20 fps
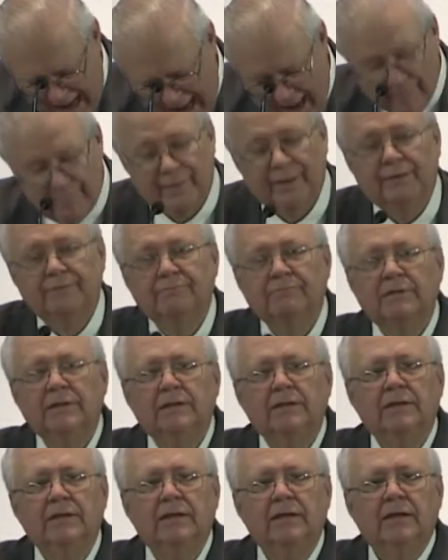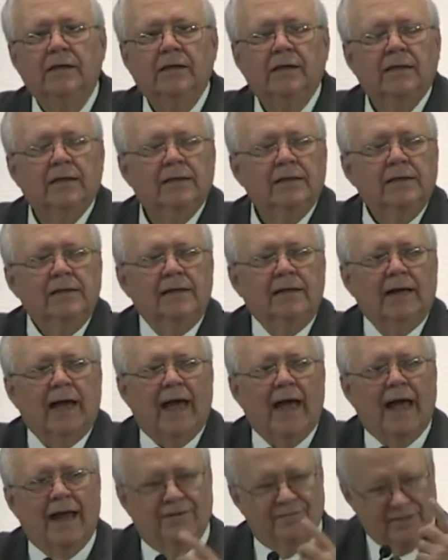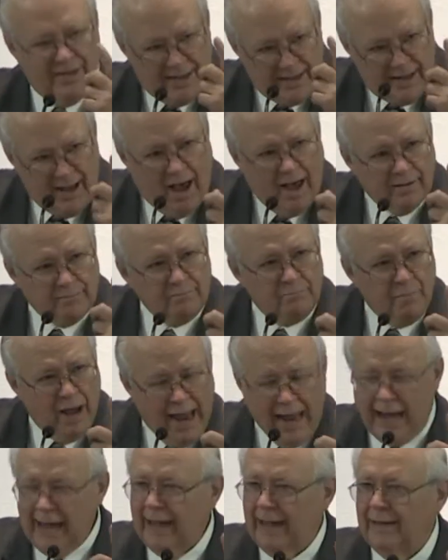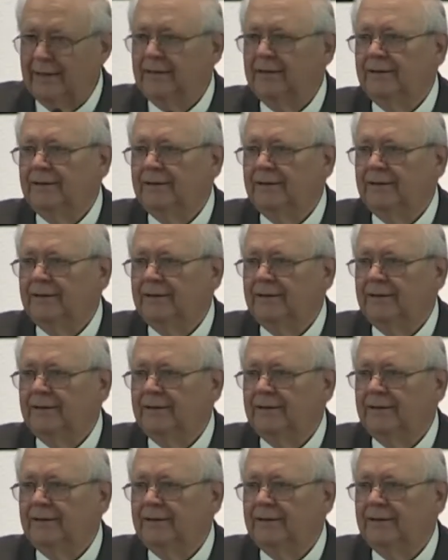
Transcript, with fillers: happened and they got mad.